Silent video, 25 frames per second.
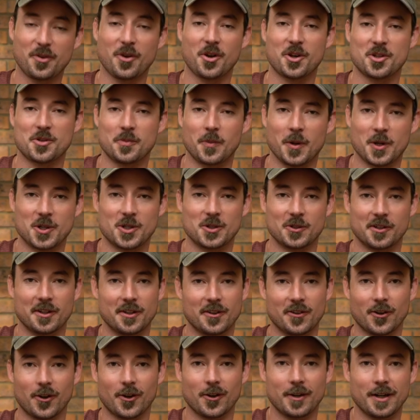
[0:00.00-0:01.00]
special
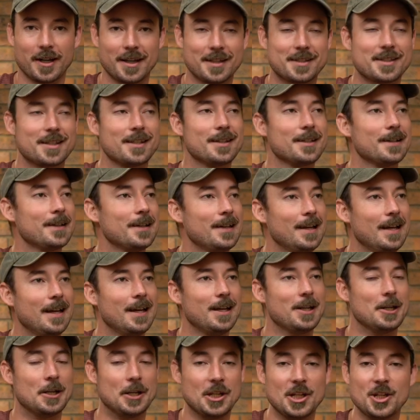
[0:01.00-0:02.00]
guitar. It's a
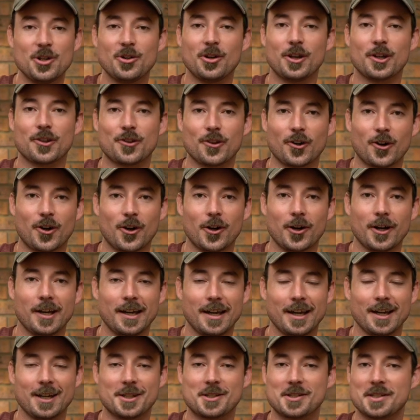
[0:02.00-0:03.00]
new guitar.
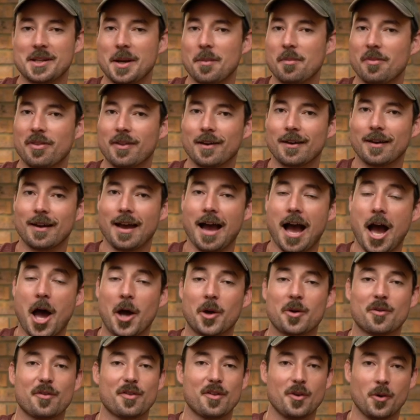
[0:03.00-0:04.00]
It's something out
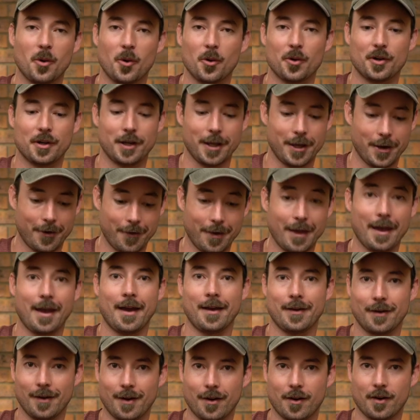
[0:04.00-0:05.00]
of the ordinary
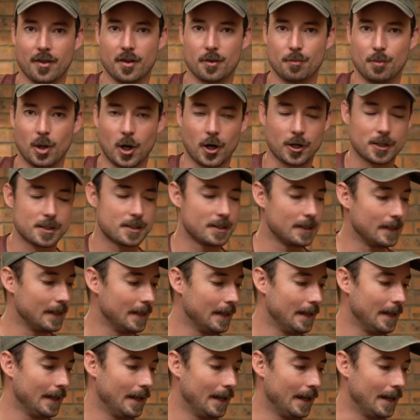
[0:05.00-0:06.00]
and out of the box
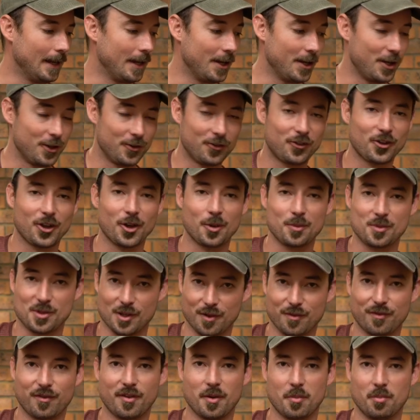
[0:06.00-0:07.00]
in terms
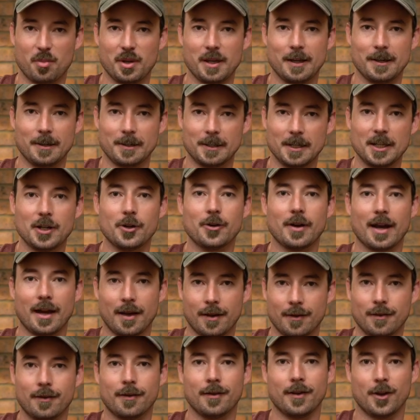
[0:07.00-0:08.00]
of being new
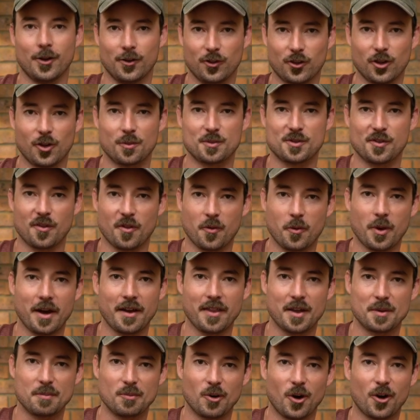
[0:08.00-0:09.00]
and in terms of the way
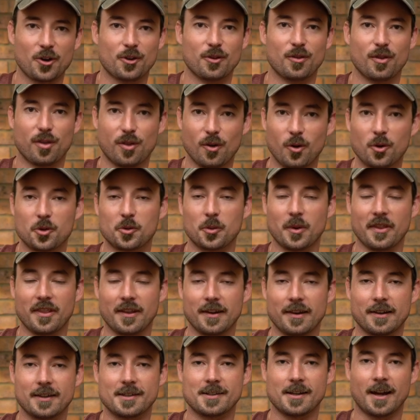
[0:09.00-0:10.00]
that Martin thought when they
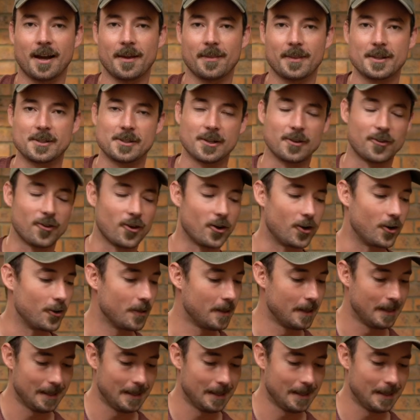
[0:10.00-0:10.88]
designed this guitar.